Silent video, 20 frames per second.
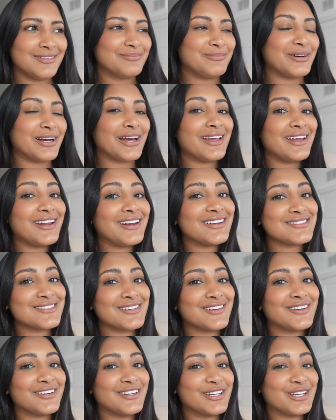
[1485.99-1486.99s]
But it is
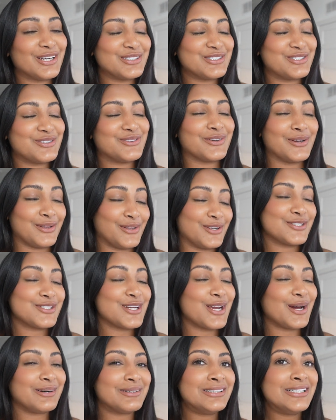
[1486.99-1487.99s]
a good thriller
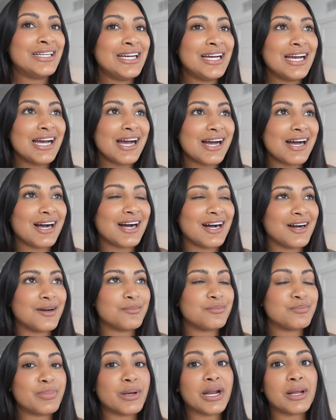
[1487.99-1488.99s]
show.
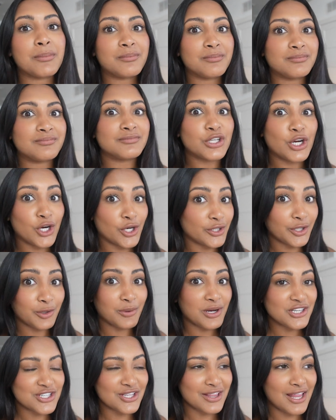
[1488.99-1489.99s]
Um, but I'm currently
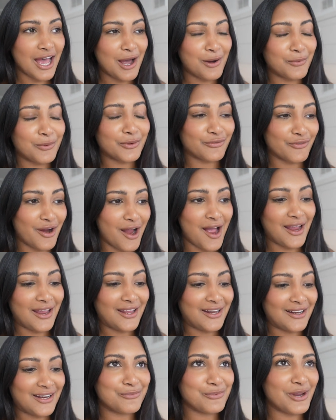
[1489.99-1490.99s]
watching that with
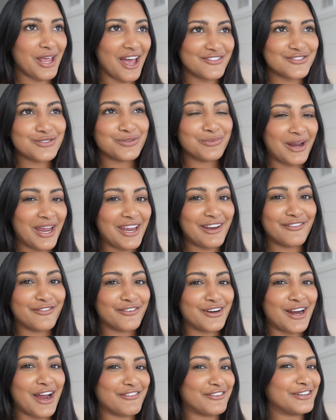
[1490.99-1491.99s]
Ryan, and we have to wait
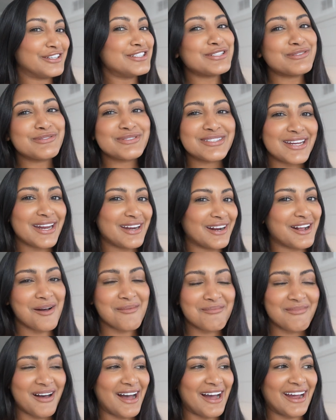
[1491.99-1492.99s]
for every Tuesday to
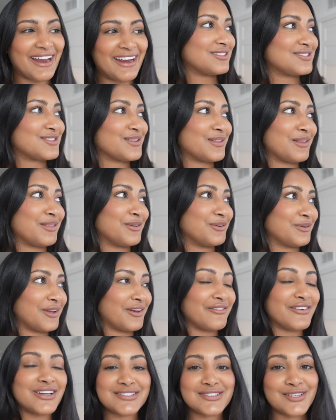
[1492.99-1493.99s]
come by so that they'll
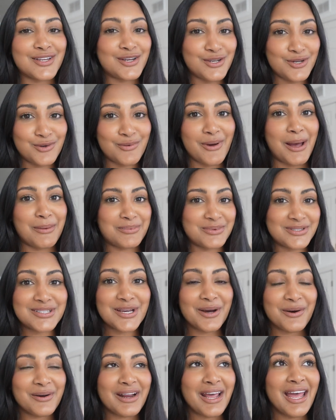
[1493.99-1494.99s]
give us a new
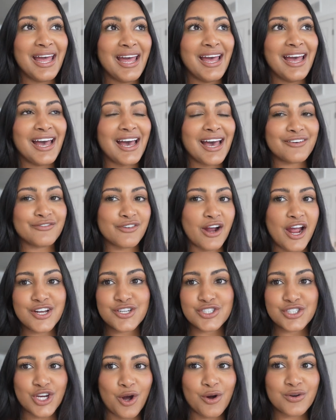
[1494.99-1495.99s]
episode. And
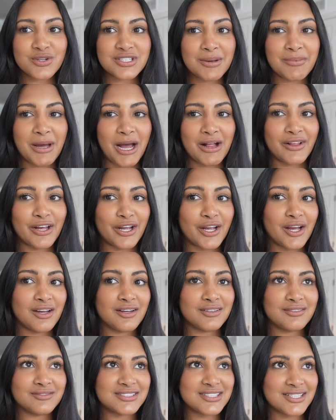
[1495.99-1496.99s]
Ryan joked about like,
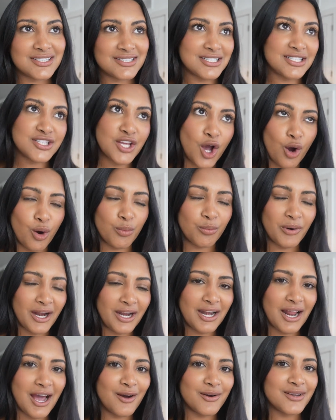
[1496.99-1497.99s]
since he's home
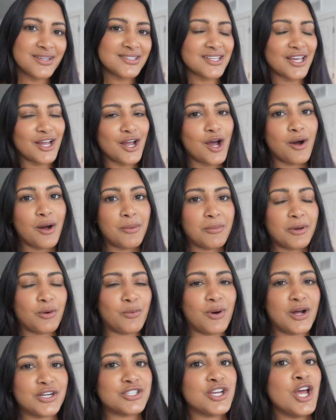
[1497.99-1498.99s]
right now, he's like, oh, I'm gonna
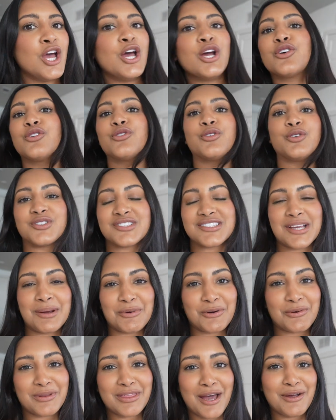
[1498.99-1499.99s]
watch Cruel
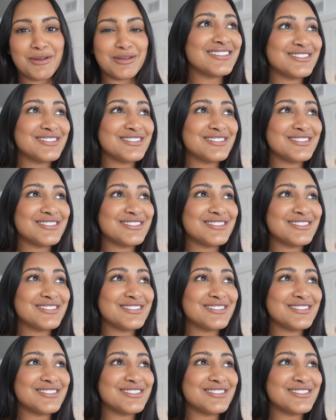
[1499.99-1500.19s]
Summer without you.